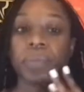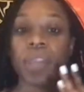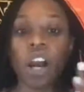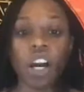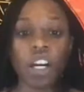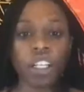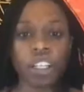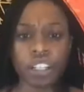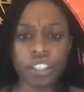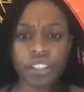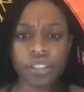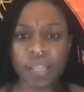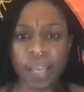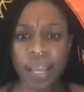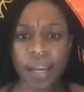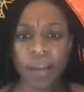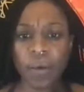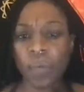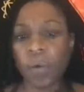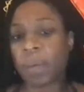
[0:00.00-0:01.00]

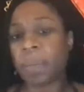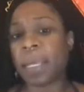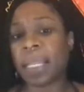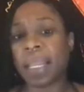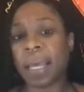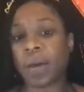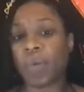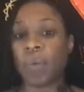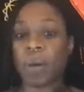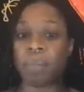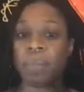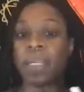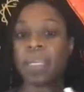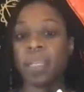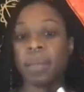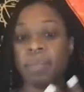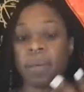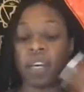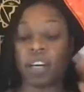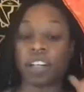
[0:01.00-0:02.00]
understanding women, like women need
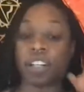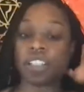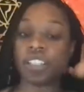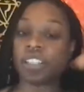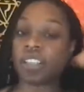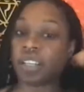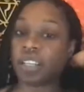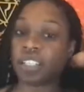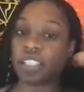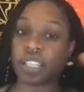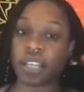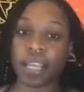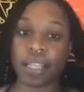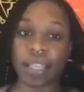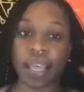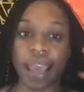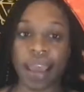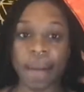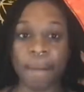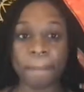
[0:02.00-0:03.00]
to be understood and shit like
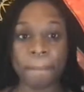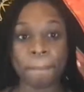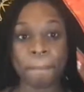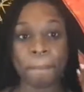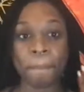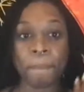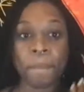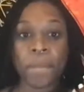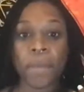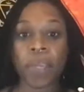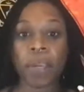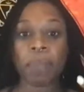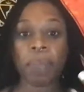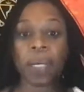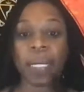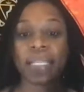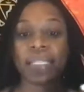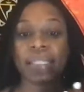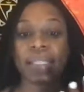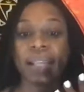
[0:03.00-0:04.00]
that. But
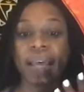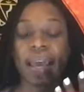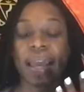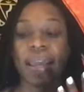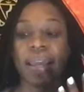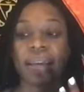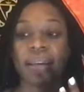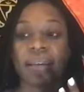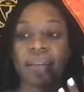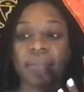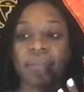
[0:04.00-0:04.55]
it's like